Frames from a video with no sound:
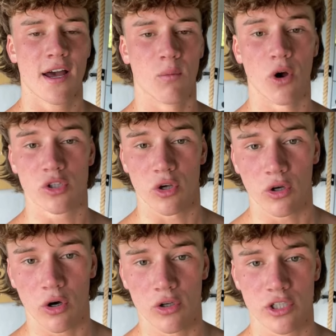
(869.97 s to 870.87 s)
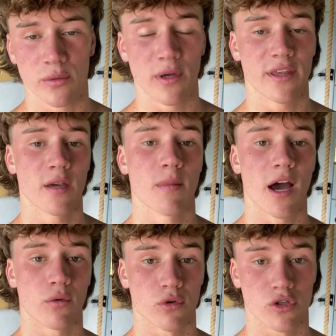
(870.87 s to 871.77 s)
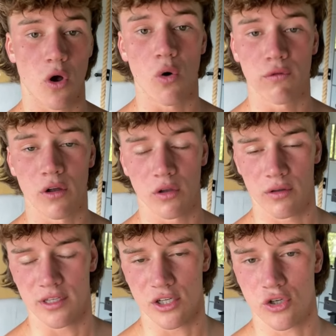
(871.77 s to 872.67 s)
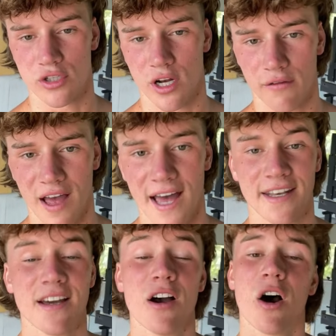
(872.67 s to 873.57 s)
work so closely with him and resolve a lot of the issues that I've had.